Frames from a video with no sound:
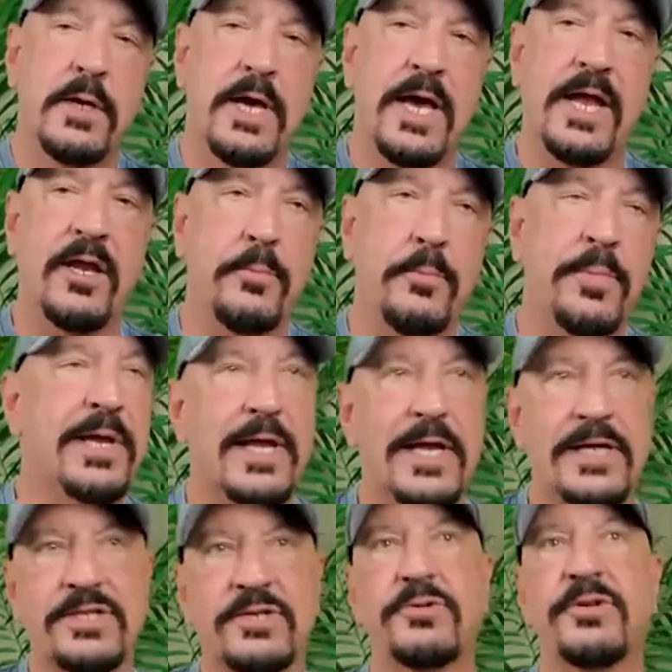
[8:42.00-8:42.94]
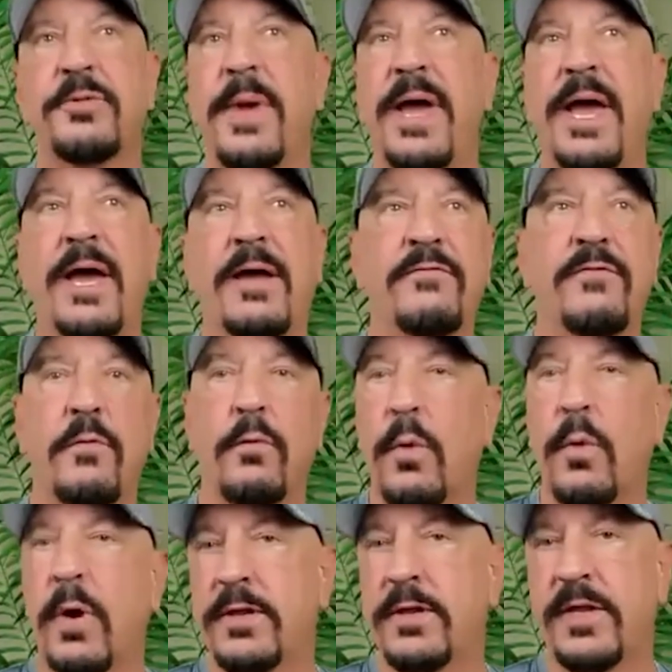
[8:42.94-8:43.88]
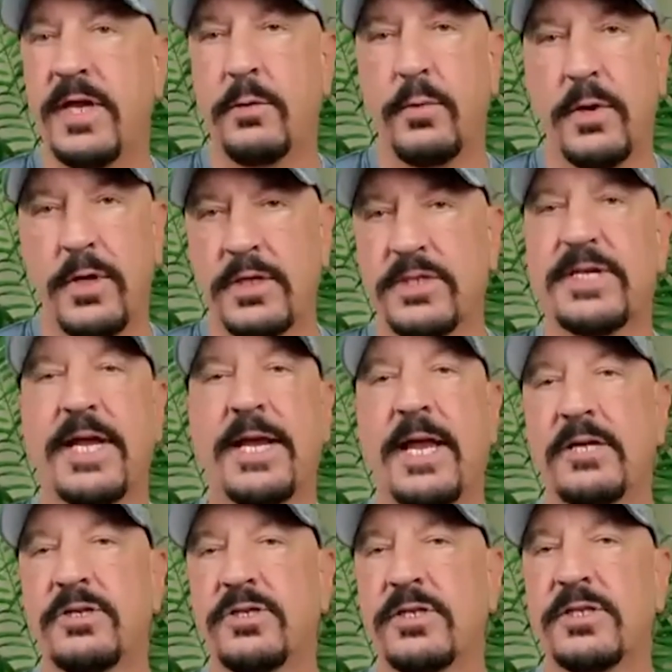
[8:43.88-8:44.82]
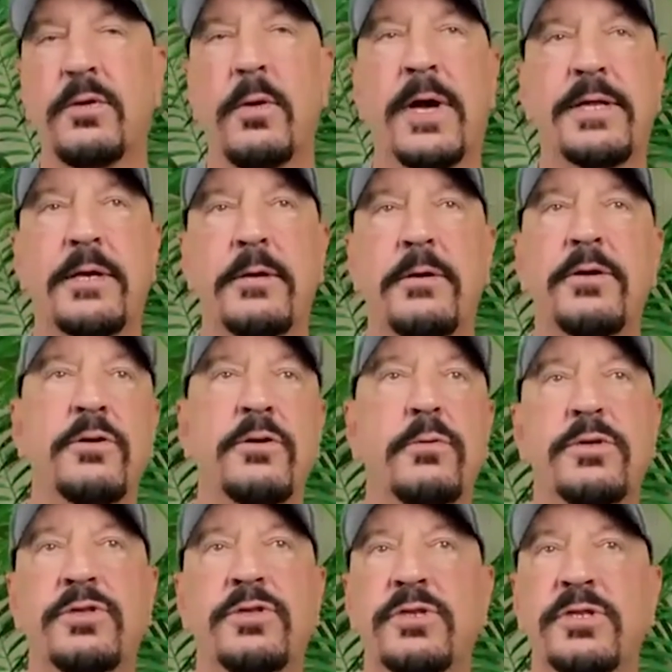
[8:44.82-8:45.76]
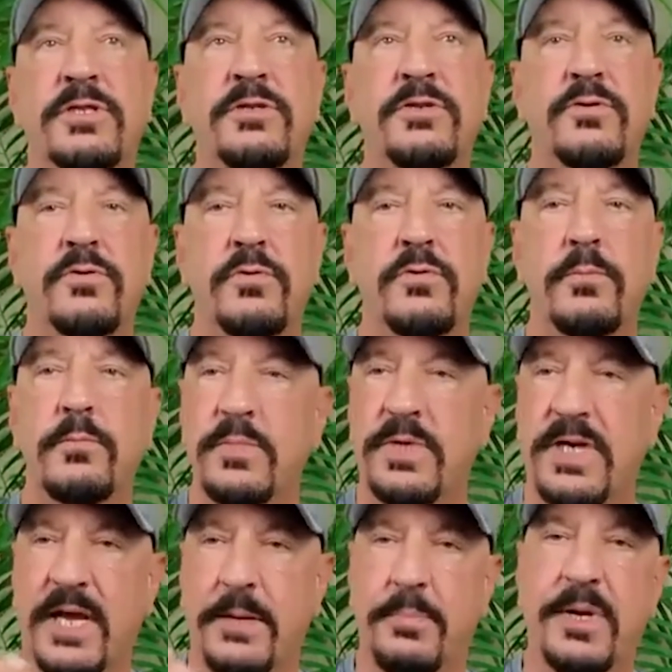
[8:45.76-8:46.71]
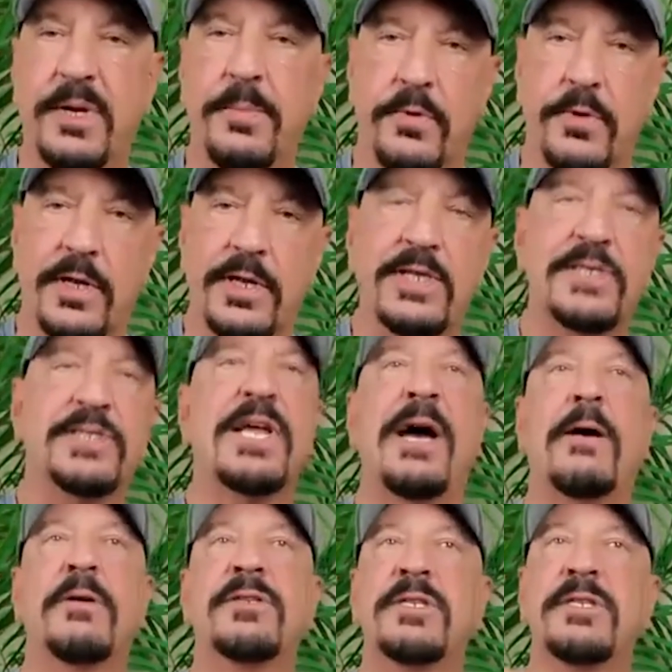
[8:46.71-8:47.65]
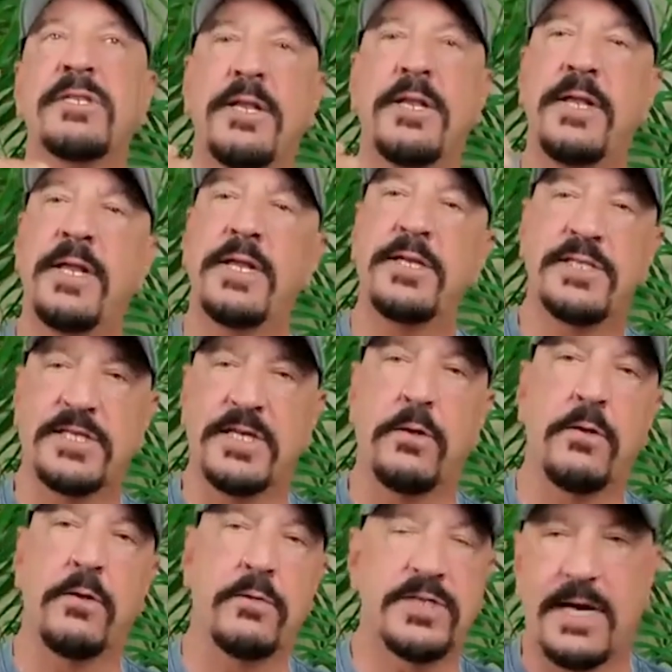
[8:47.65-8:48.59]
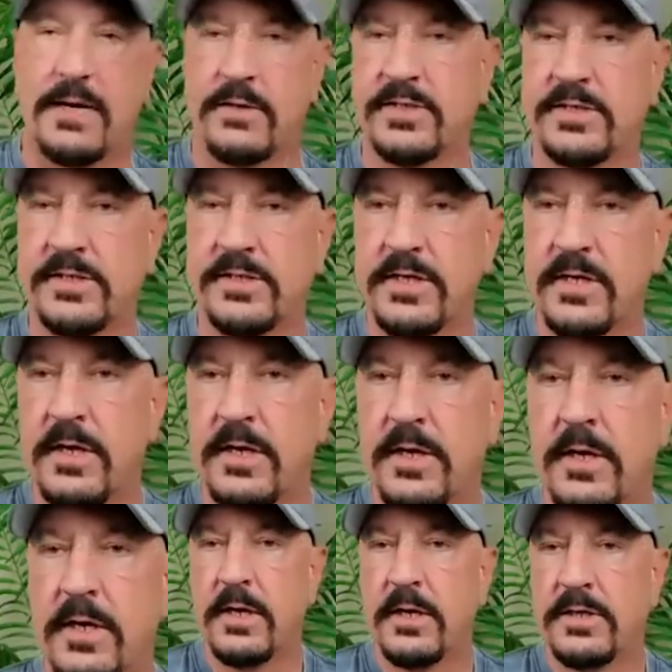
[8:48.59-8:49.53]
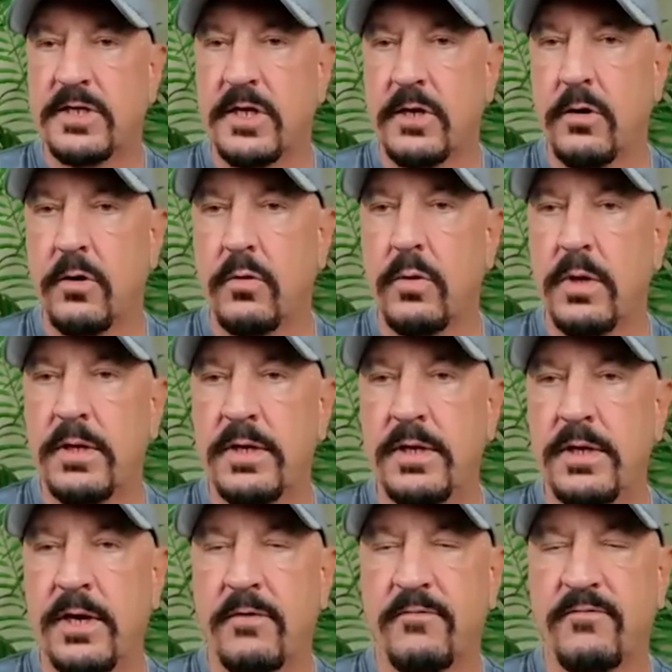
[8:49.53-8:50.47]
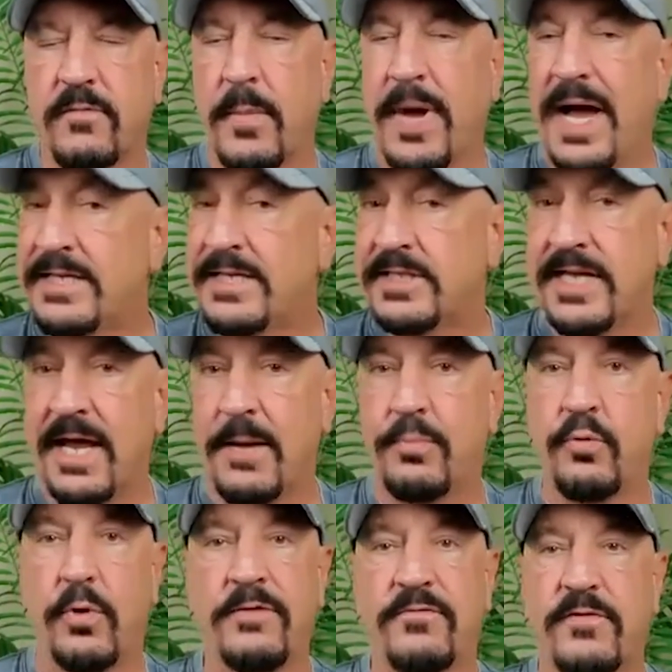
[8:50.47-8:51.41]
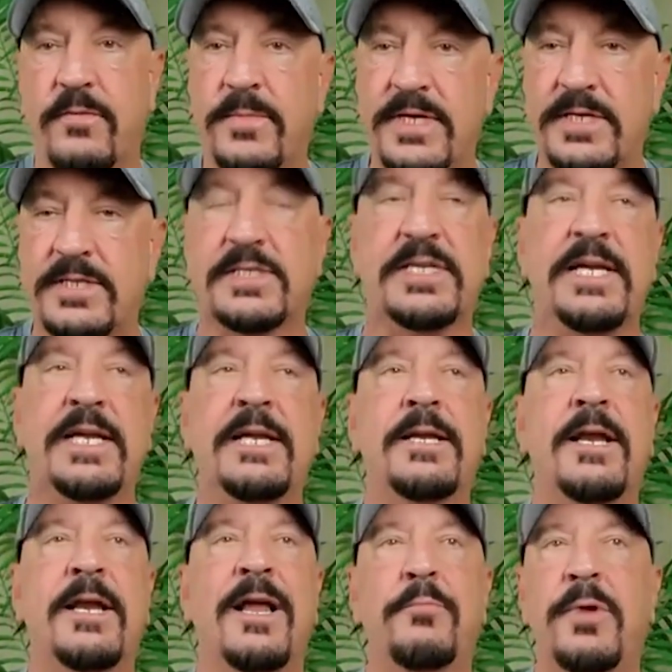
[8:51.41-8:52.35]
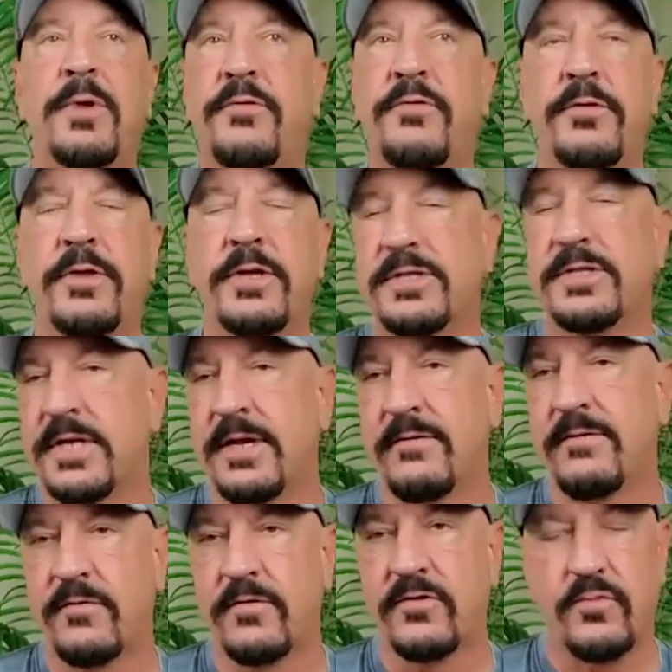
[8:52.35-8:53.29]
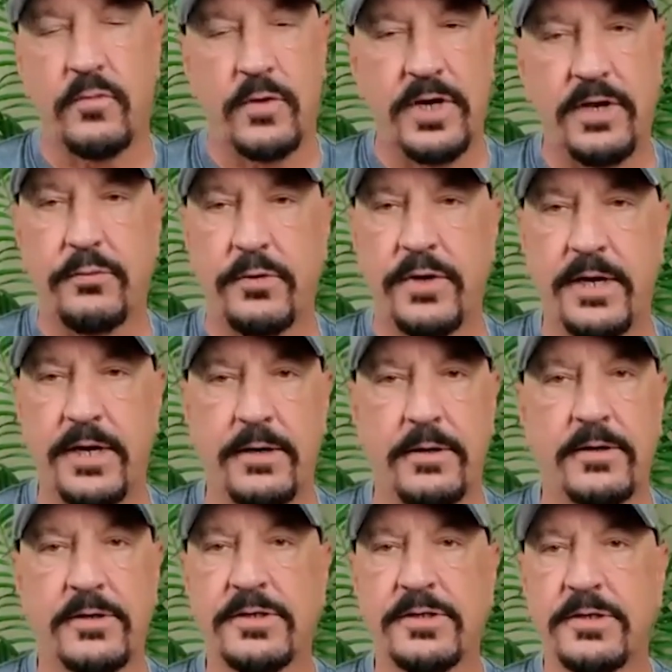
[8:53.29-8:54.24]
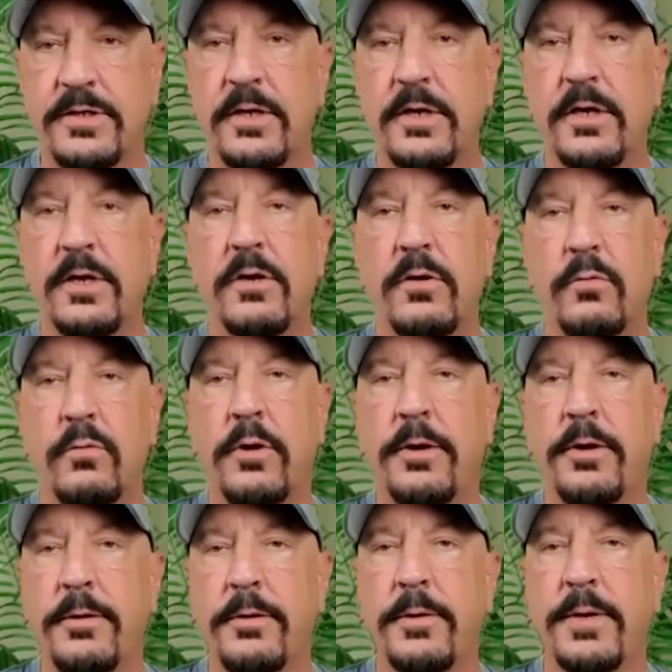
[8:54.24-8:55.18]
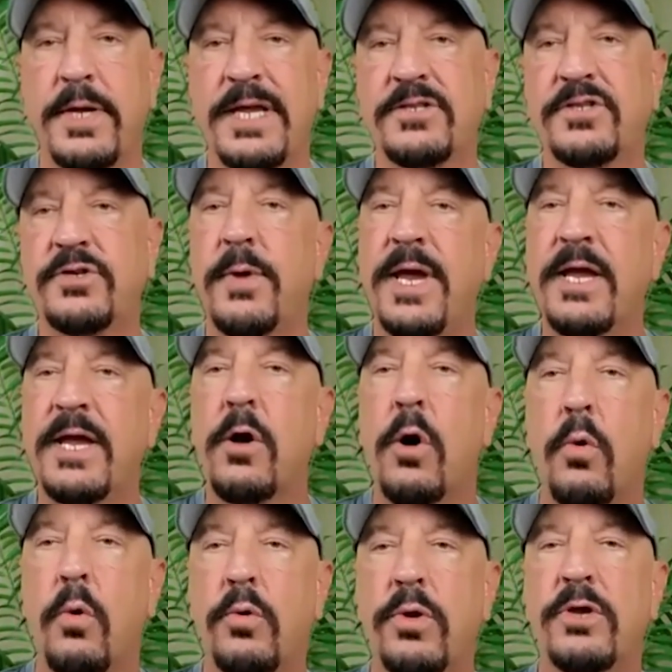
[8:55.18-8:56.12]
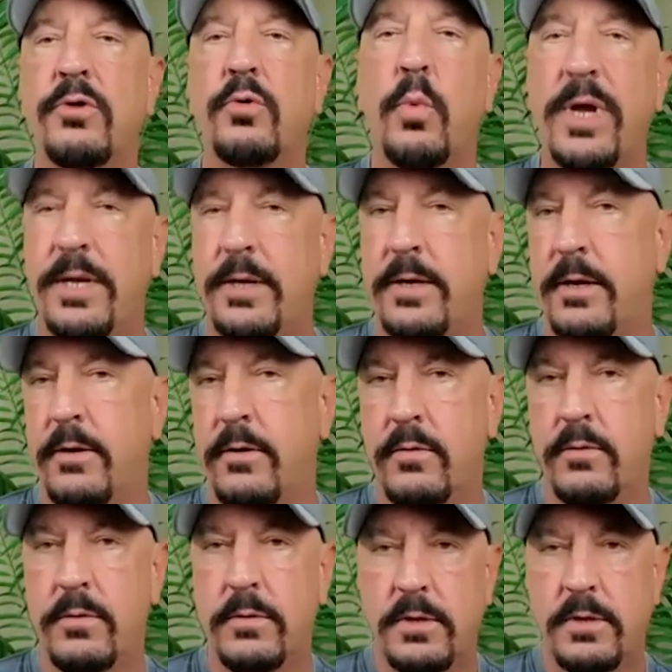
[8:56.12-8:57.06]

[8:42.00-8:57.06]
and there'll be less demand for what the real estate agents go out there and do, which is to get people to list houses and then sell those houses. So, you know, from my standpoint, from this seat, and I've been through this thing for twenty-three years, we're into a golden window.